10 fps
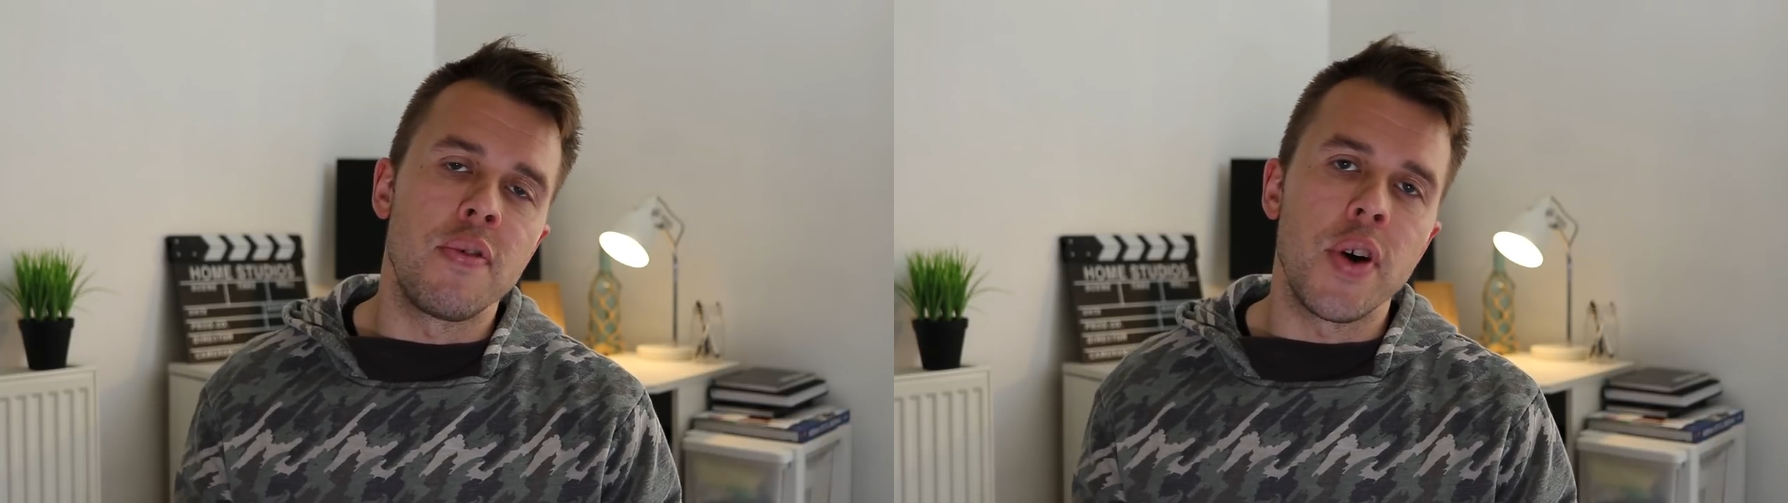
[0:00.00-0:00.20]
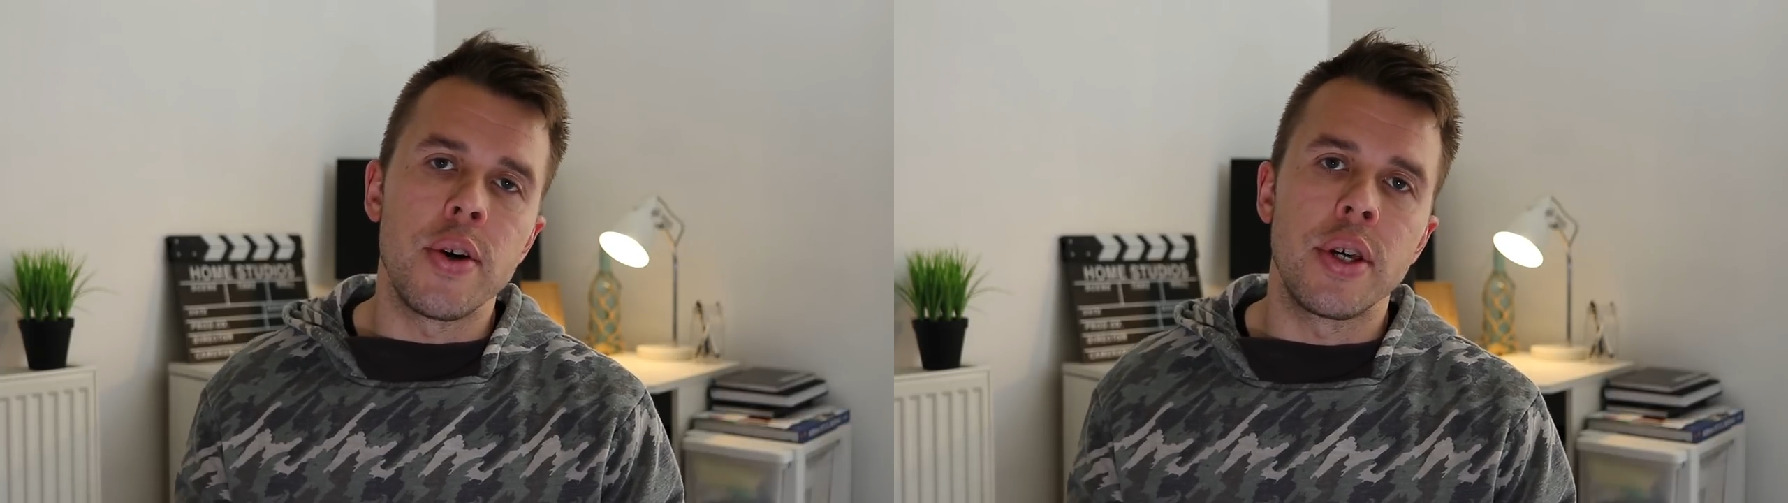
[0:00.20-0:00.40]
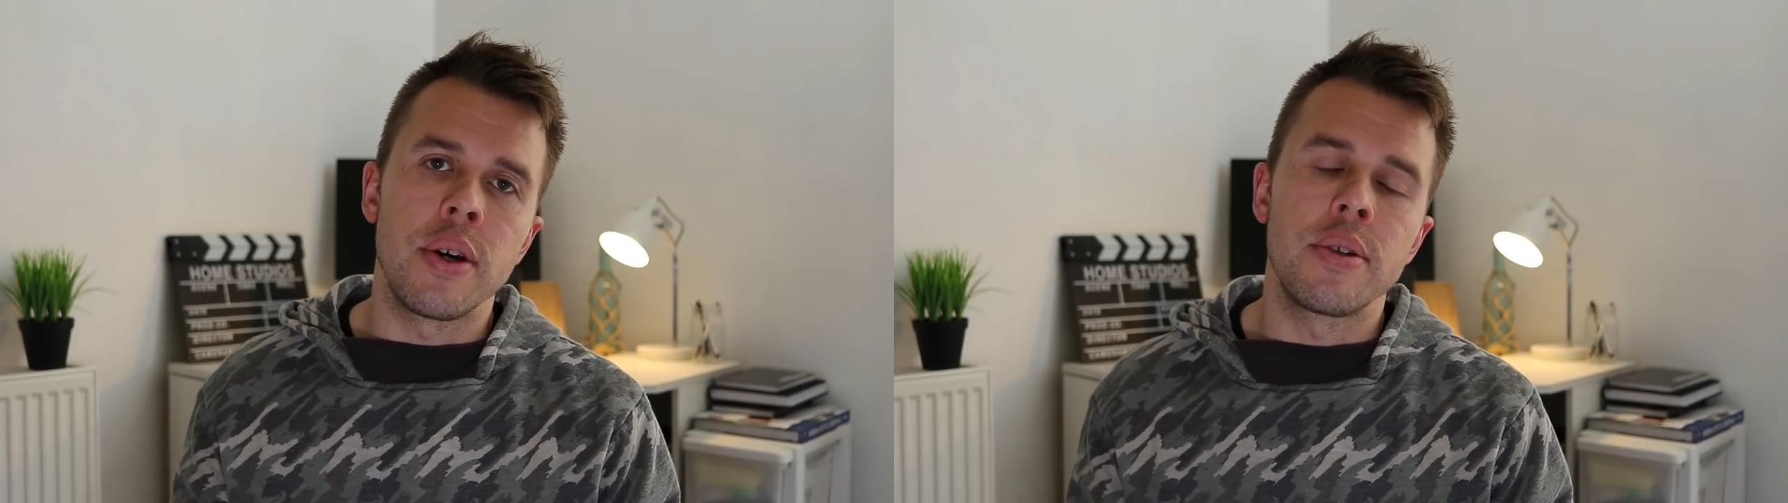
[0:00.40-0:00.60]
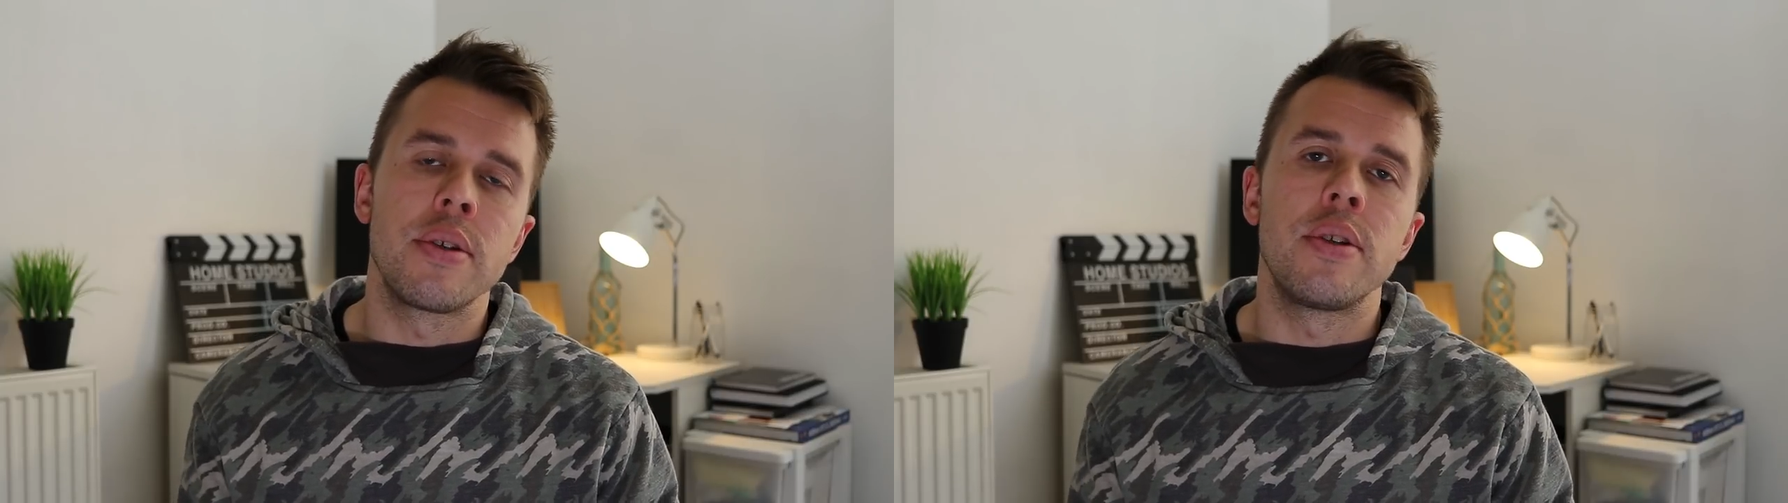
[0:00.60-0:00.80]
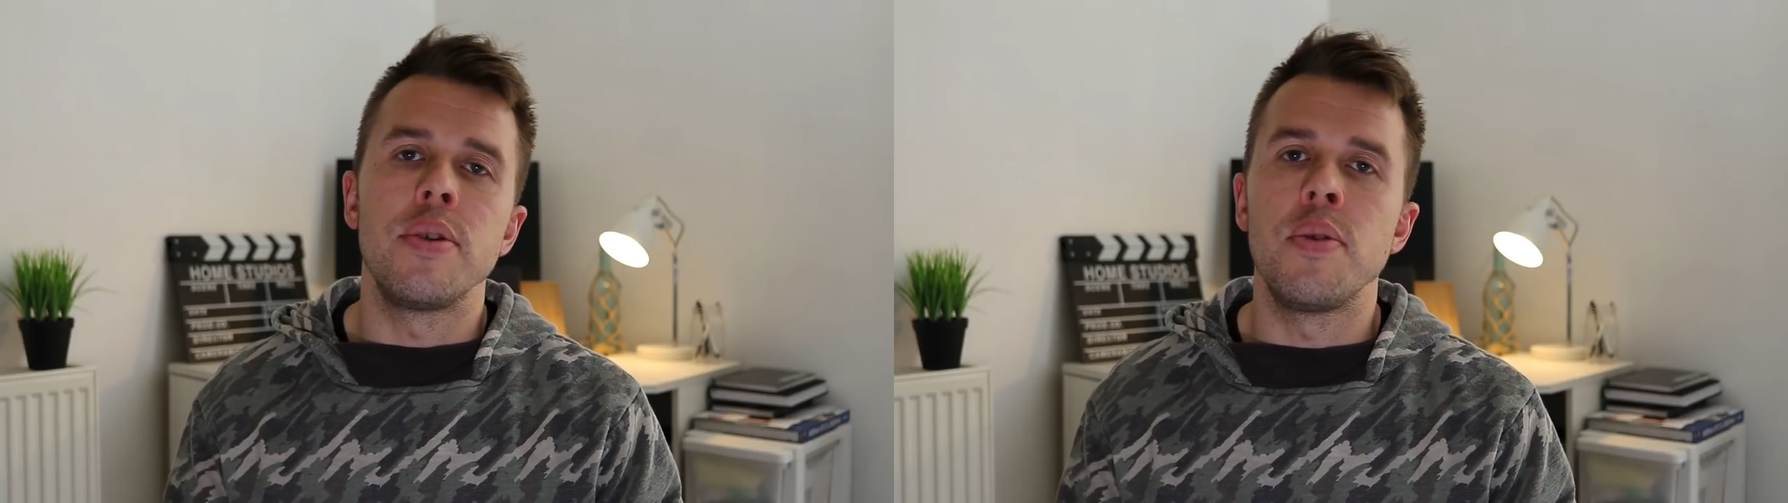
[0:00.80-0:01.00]
photos
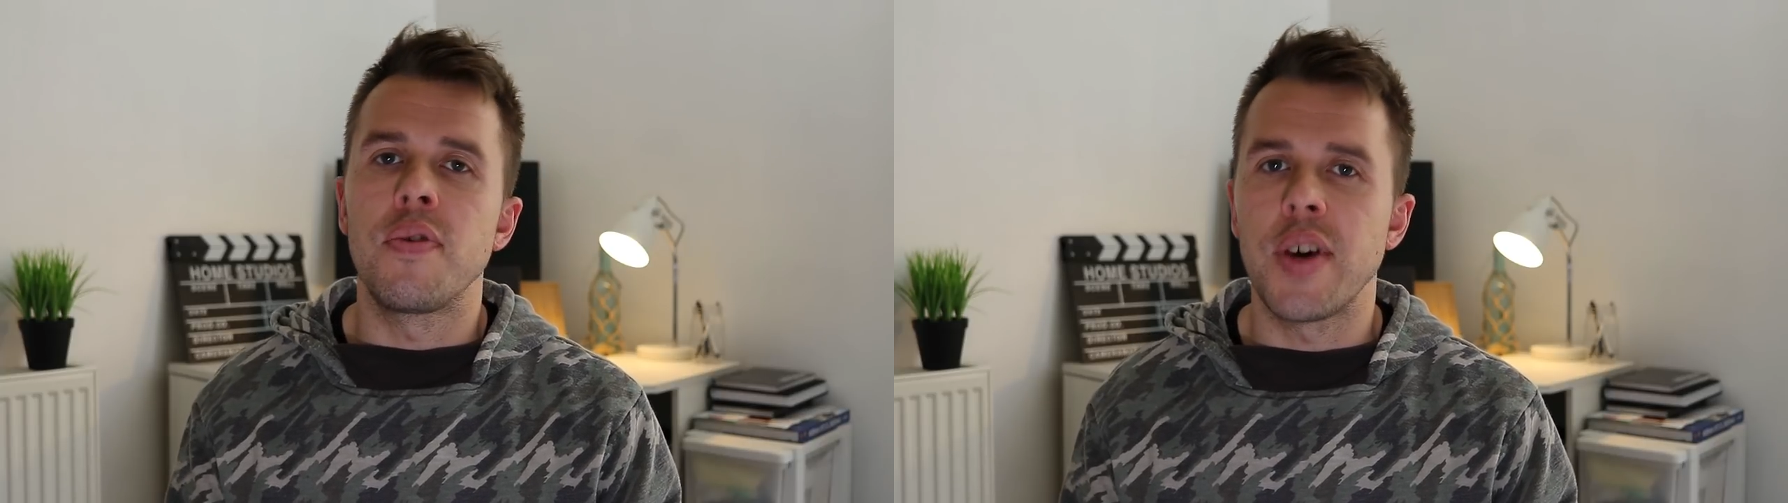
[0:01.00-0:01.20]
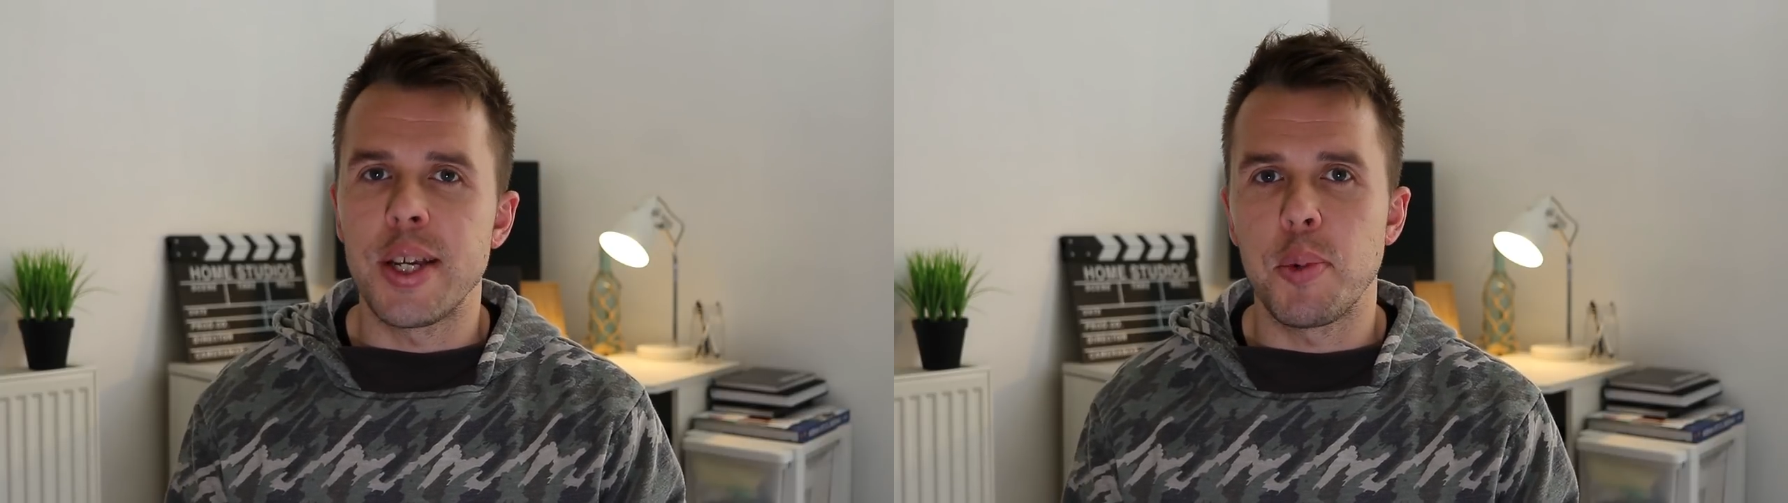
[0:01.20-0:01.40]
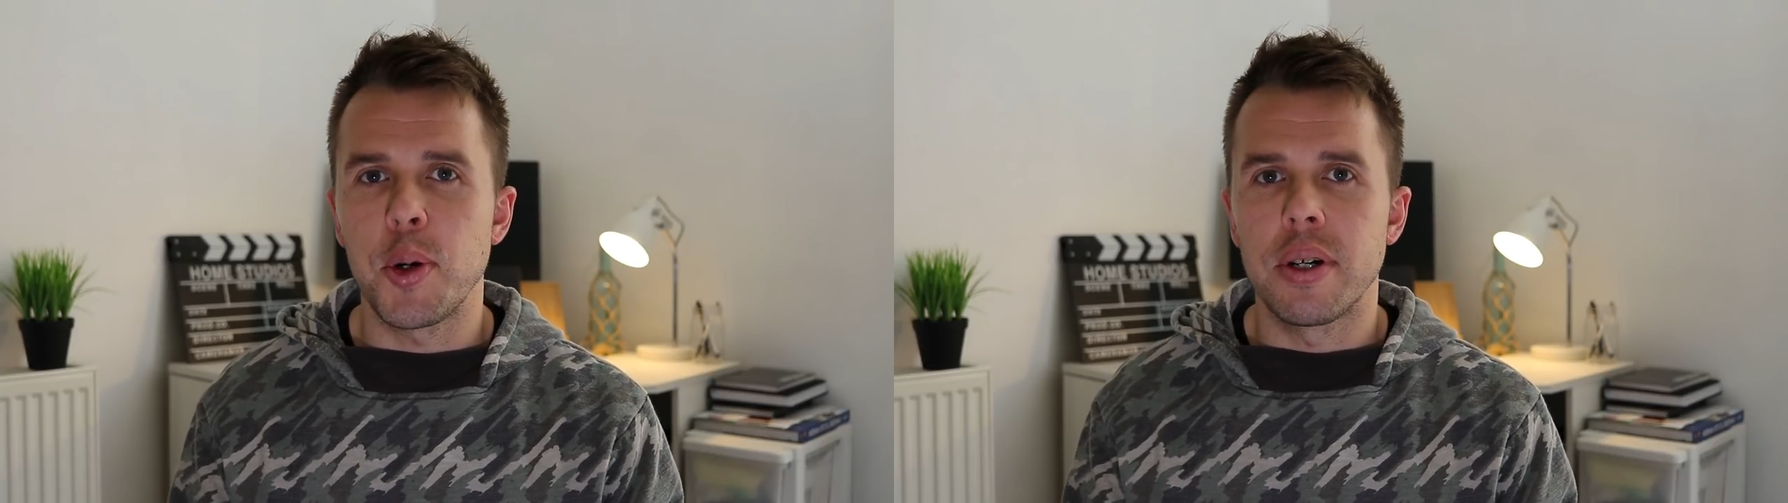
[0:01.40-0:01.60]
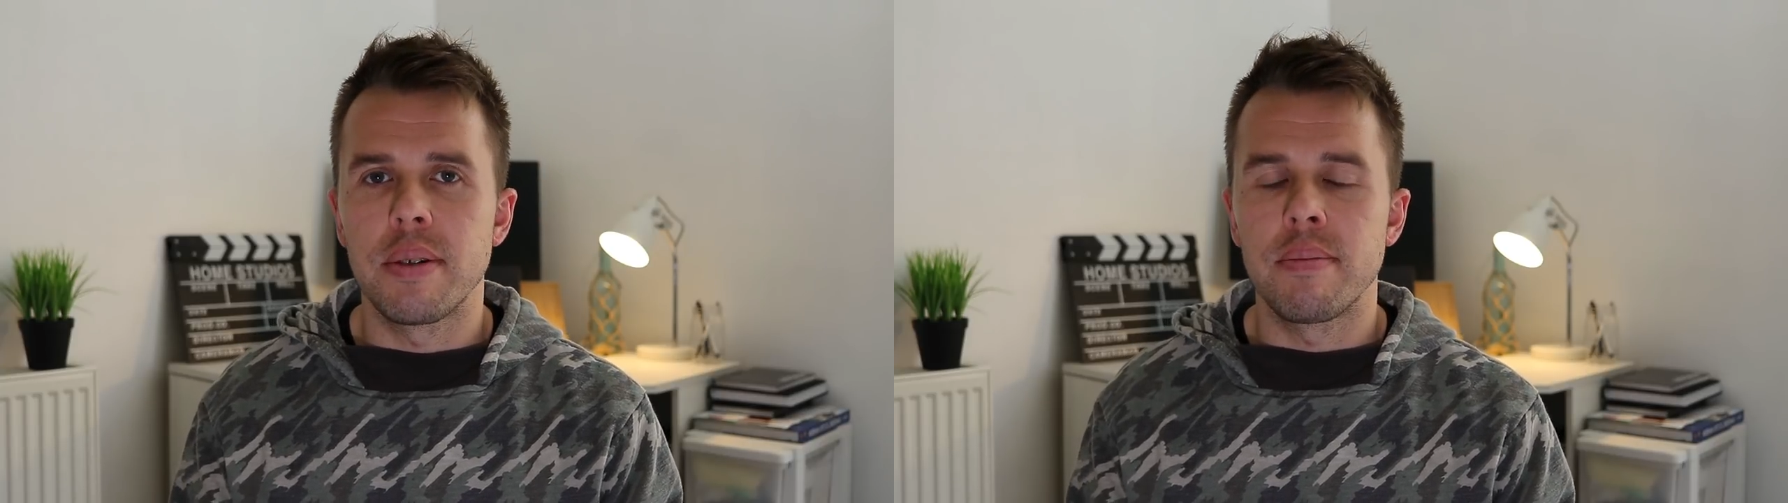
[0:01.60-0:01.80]
to Facebook.